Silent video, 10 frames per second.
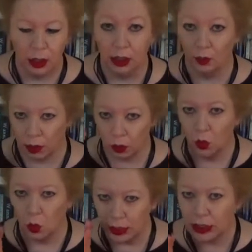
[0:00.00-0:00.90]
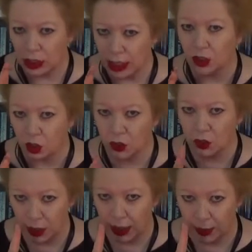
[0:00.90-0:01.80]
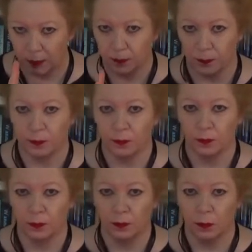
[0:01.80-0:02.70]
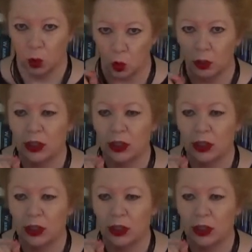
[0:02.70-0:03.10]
There are good intentions there. Good